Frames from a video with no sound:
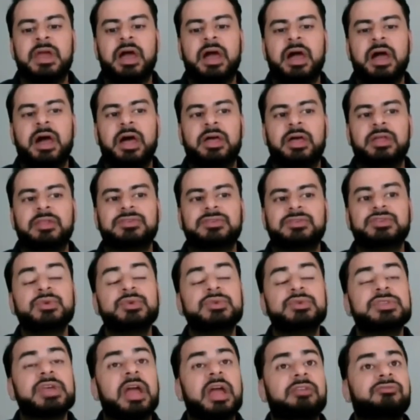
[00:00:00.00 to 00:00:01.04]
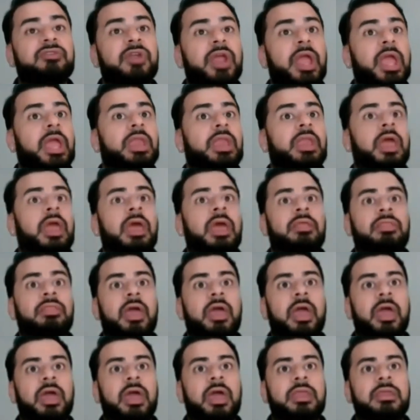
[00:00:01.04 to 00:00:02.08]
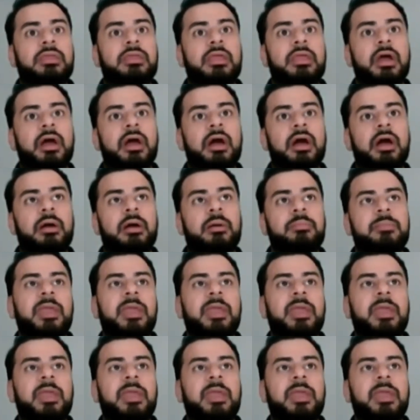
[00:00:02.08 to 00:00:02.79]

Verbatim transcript: uh, suicide rate, and then uh,